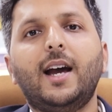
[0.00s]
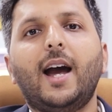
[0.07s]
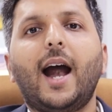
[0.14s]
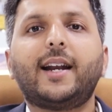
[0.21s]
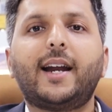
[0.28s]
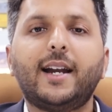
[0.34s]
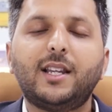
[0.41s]

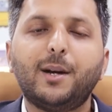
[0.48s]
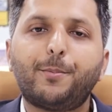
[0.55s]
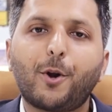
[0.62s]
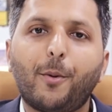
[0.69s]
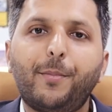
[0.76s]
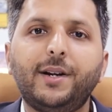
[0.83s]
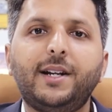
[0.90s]
and get the
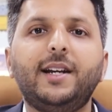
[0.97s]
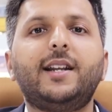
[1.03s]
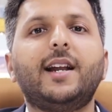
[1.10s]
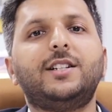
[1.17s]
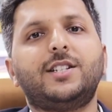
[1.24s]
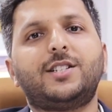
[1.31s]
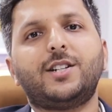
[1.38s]
property
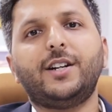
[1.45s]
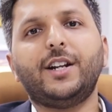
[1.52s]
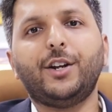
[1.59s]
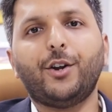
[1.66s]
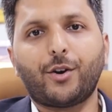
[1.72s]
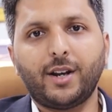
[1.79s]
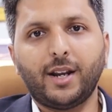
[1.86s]
registered in
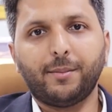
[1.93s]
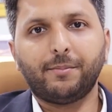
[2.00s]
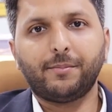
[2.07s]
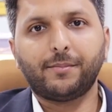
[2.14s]
your name.